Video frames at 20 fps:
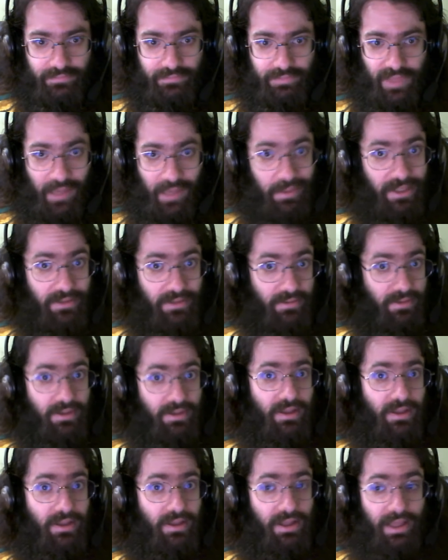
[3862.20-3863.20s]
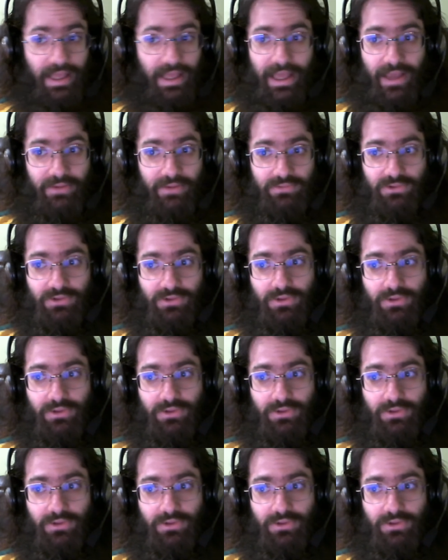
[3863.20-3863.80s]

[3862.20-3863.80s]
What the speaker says: mean, after